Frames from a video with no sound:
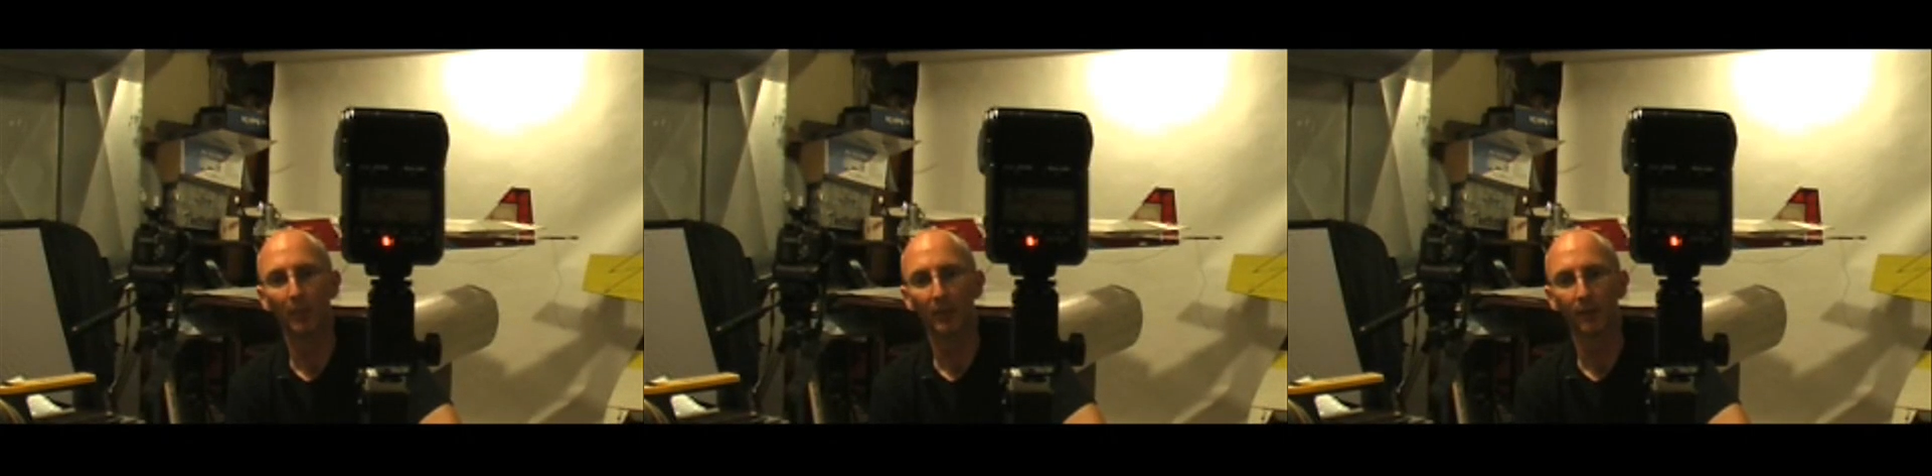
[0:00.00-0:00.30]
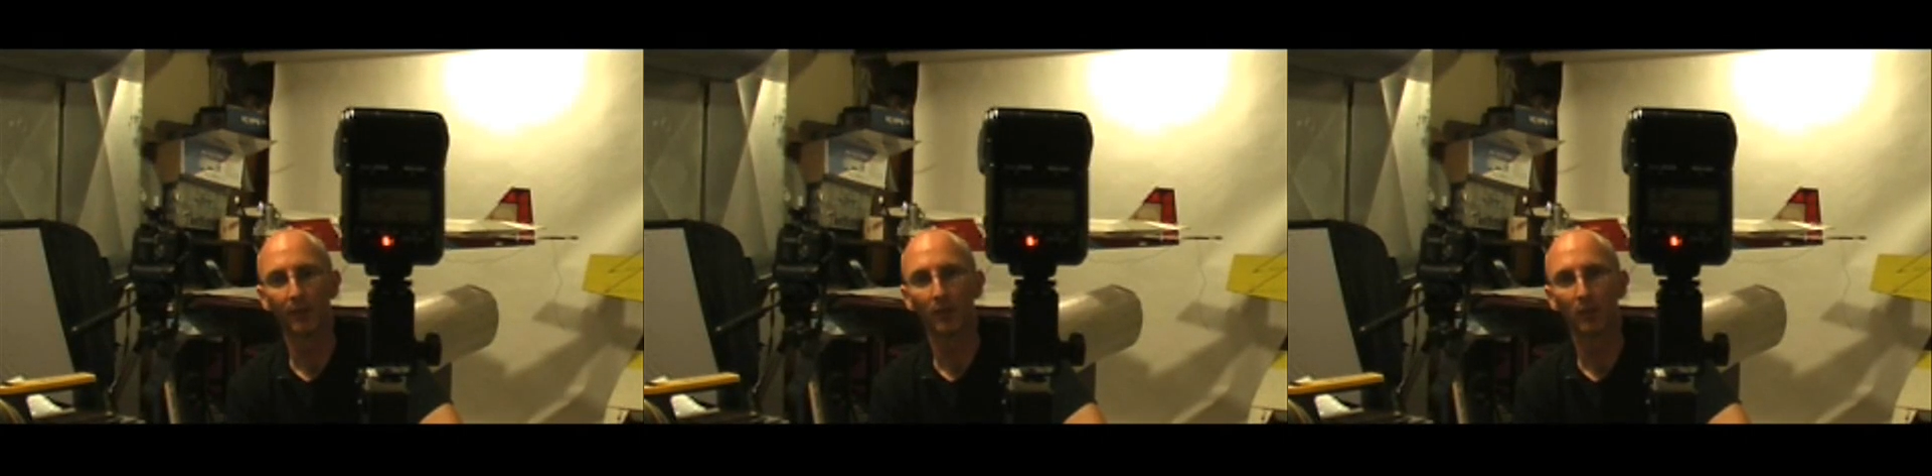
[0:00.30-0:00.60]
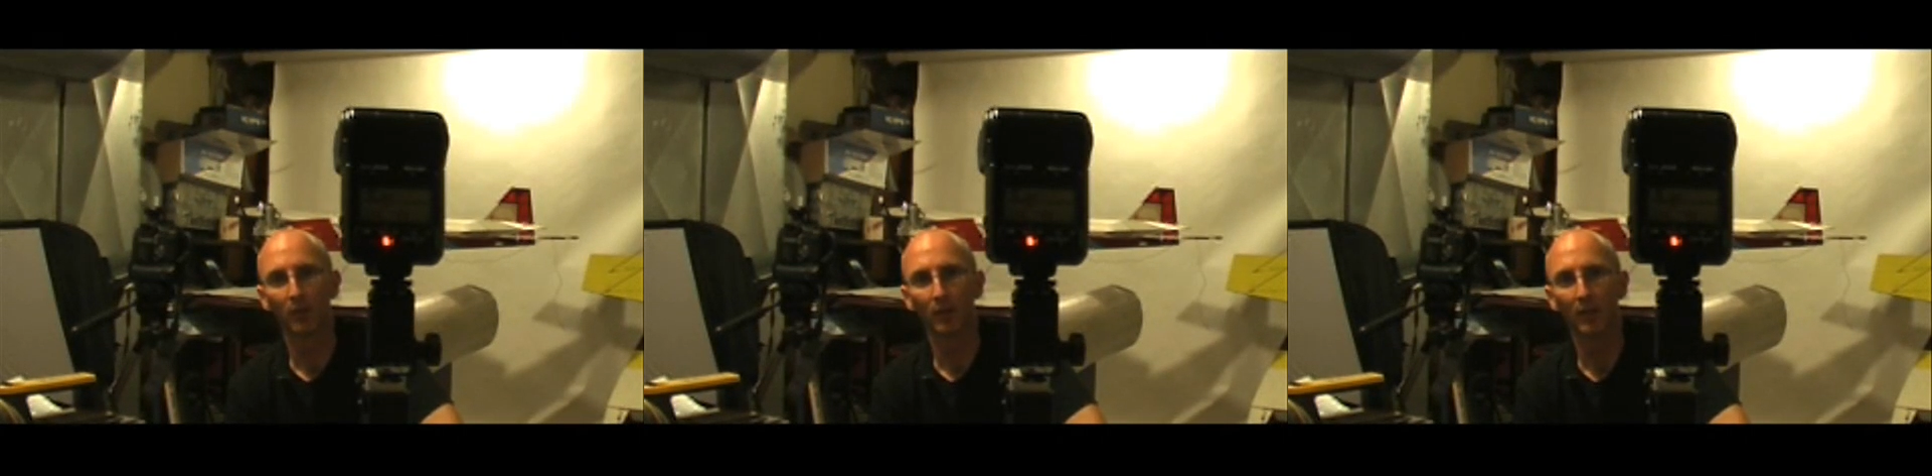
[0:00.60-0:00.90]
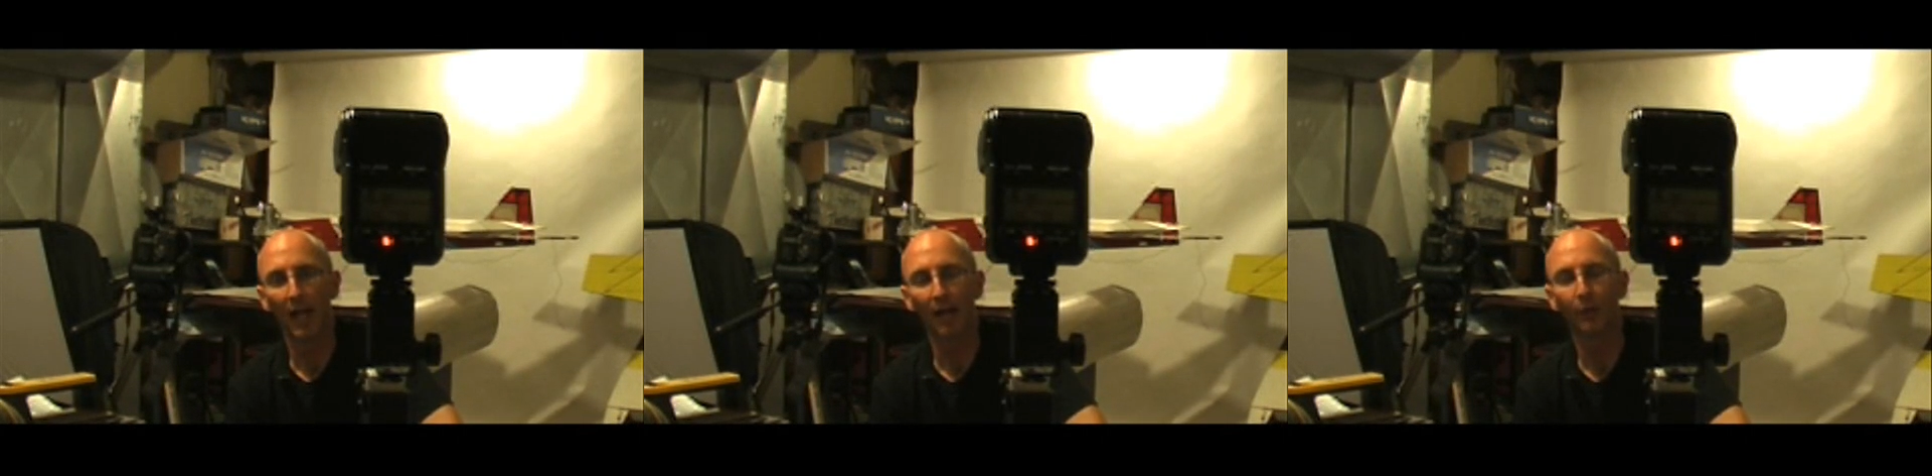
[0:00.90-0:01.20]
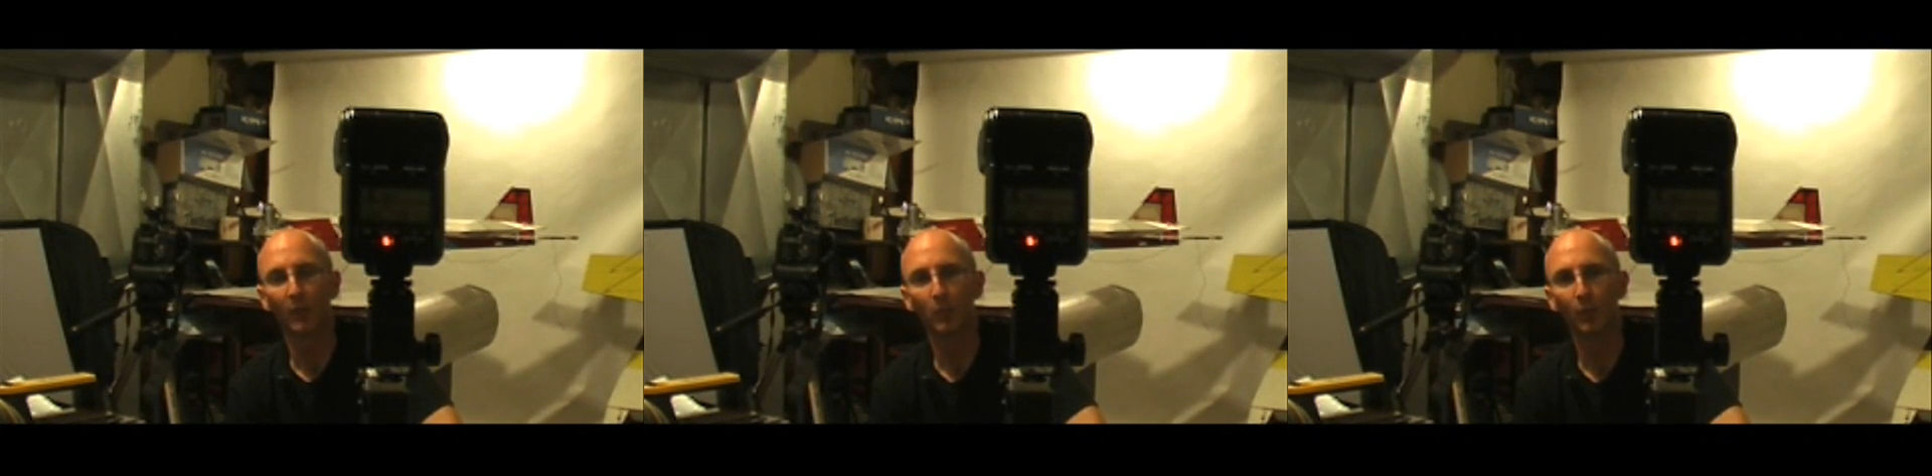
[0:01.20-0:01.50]
Basically,
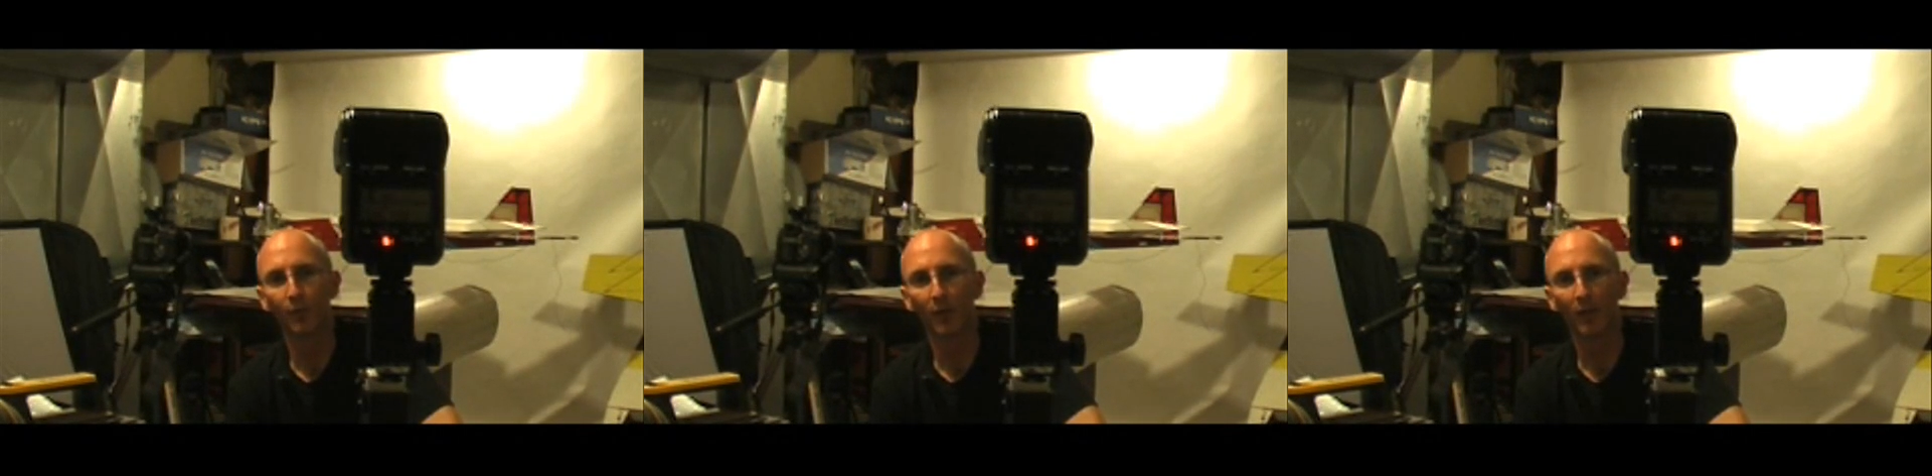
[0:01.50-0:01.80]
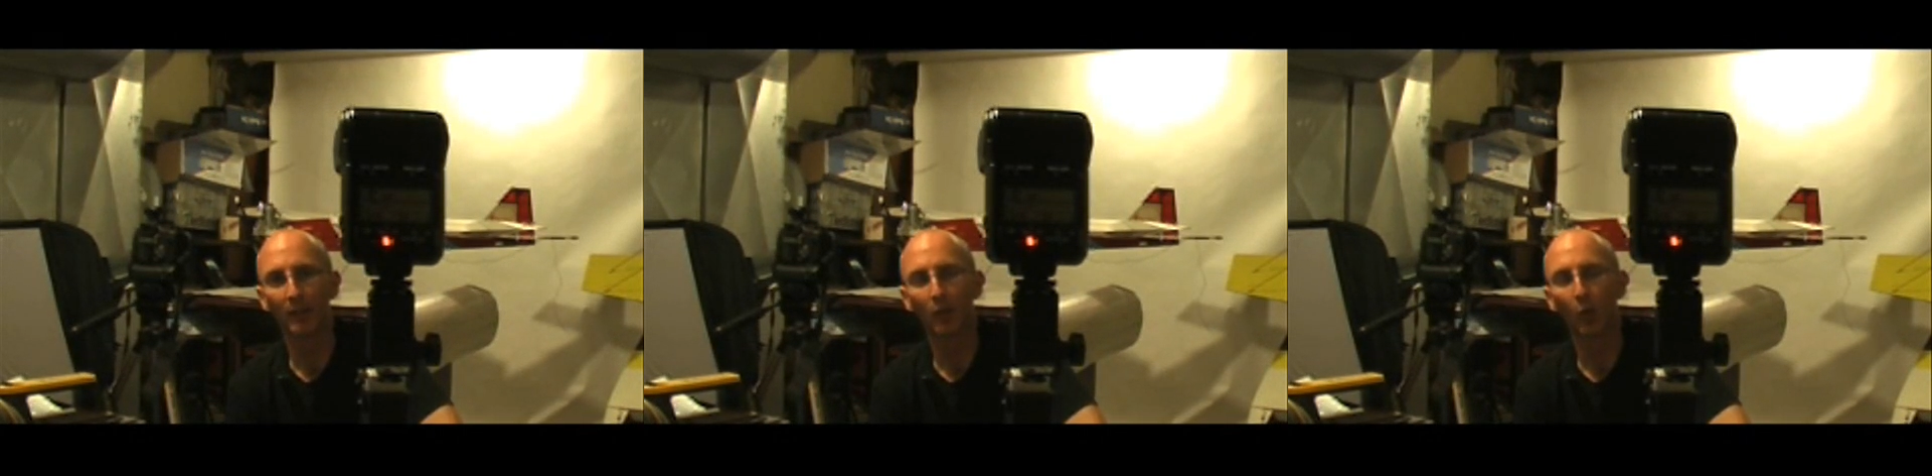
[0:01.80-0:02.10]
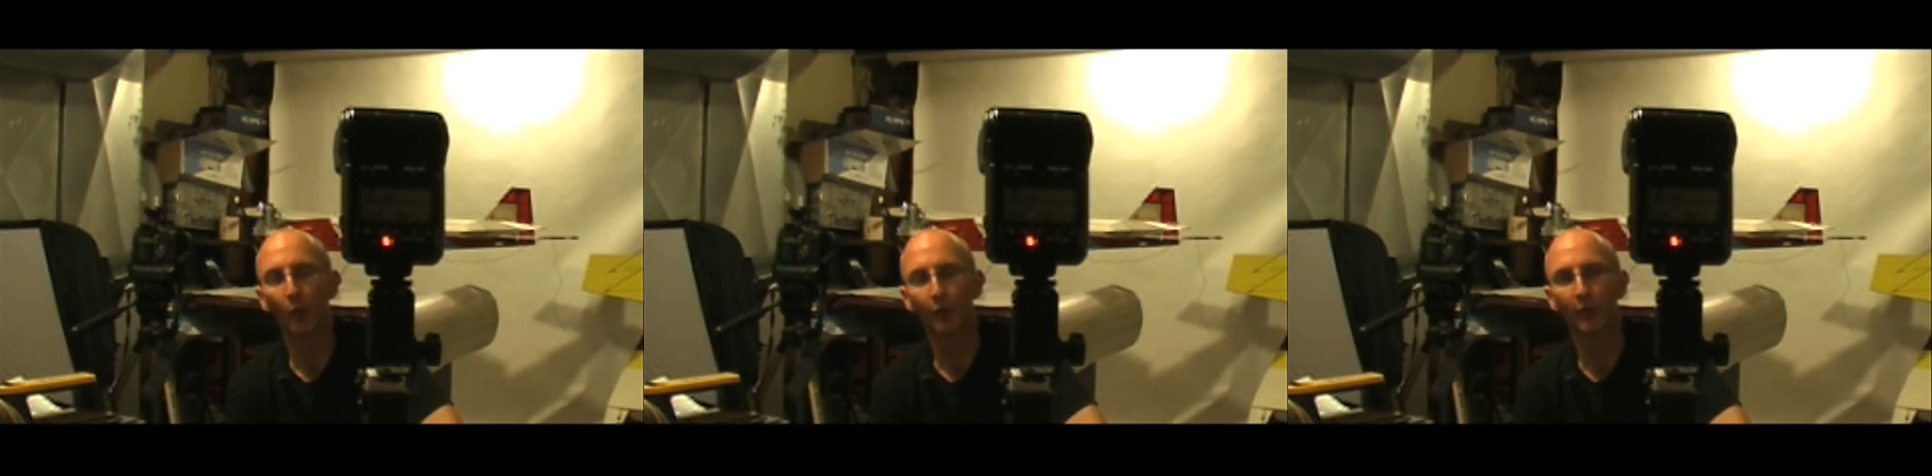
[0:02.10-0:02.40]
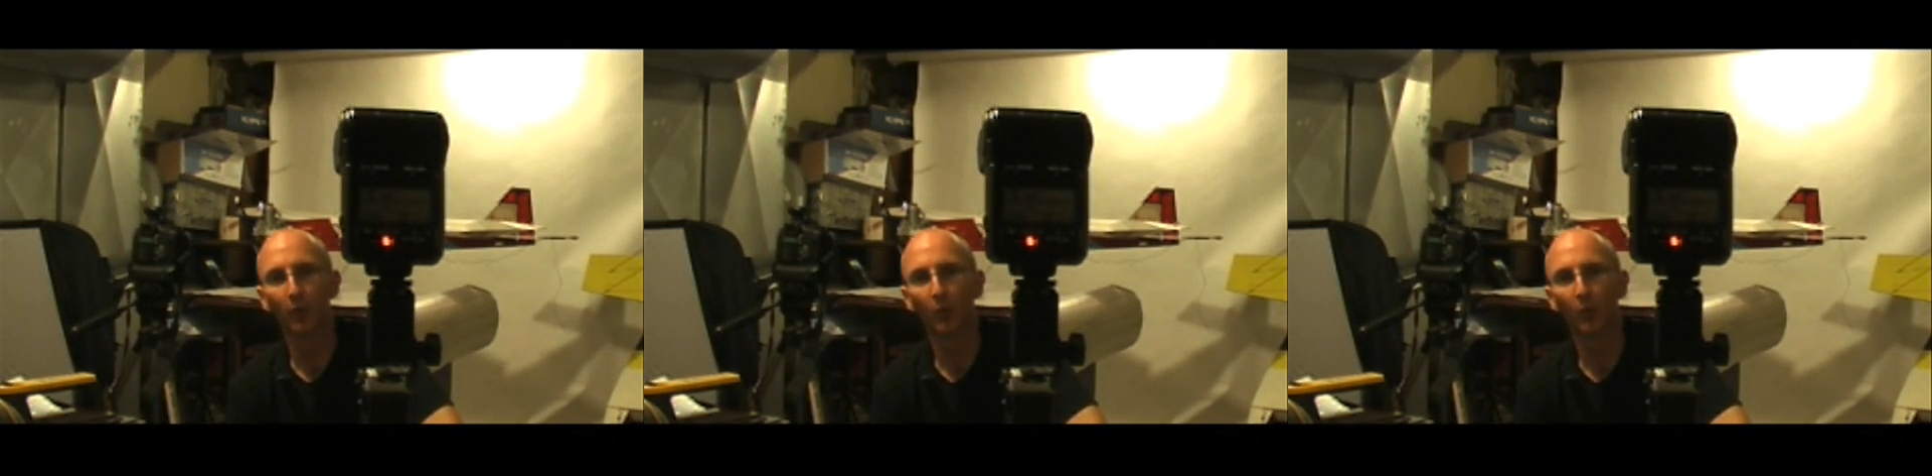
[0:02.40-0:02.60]
as we move the light closer,